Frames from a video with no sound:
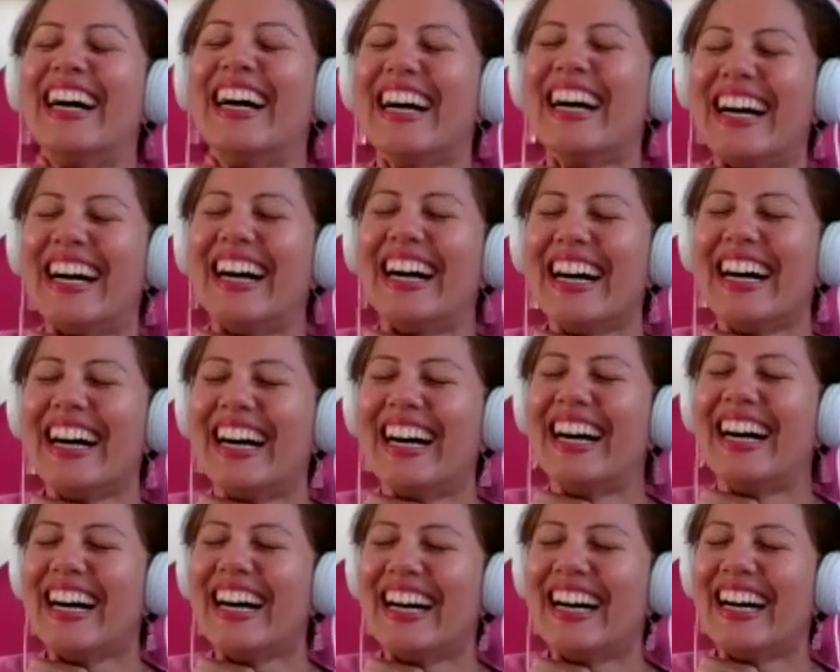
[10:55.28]

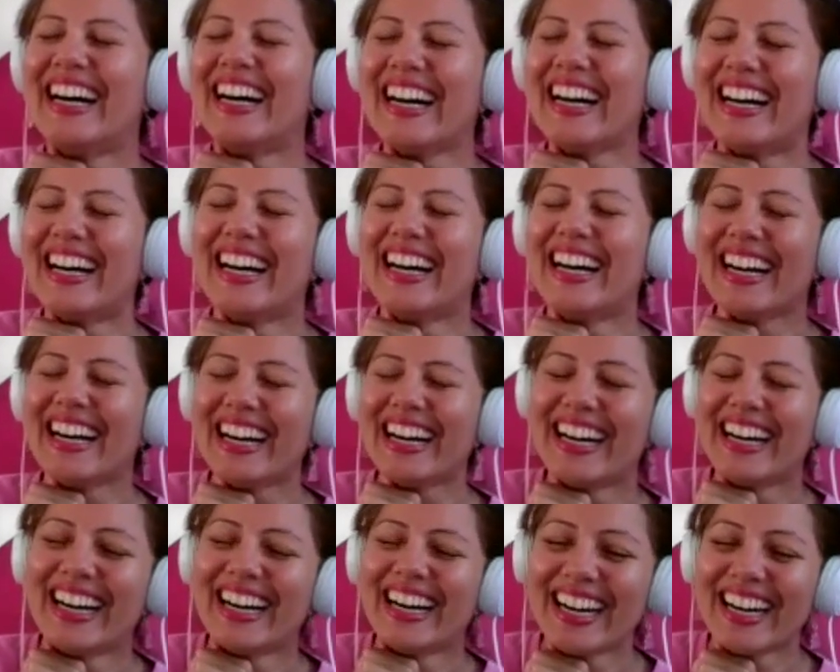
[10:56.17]

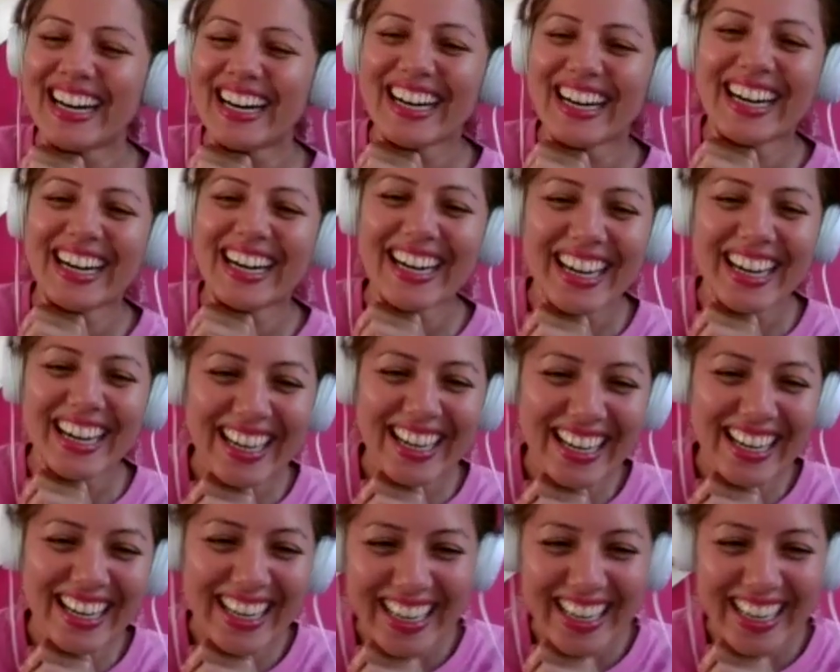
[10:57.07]

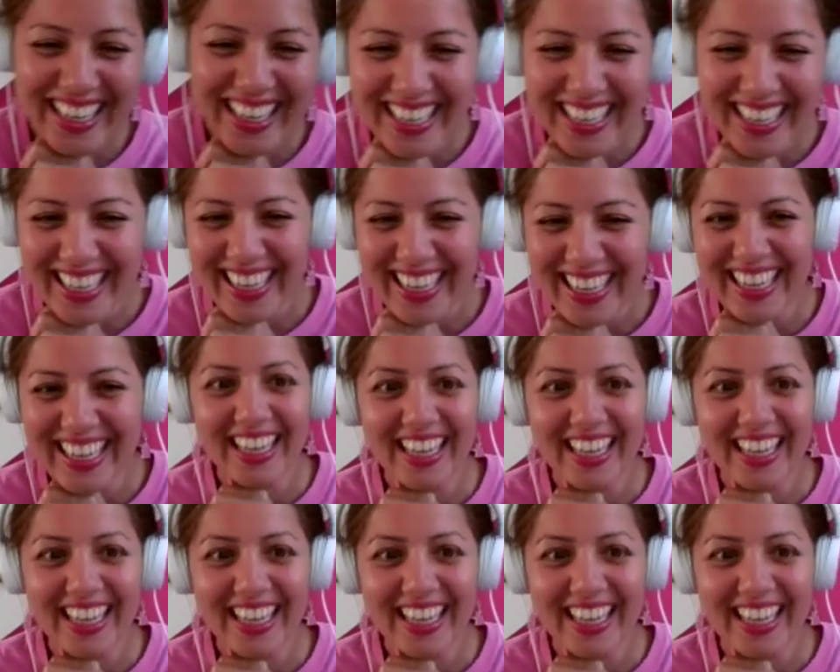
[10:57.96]
[no speech]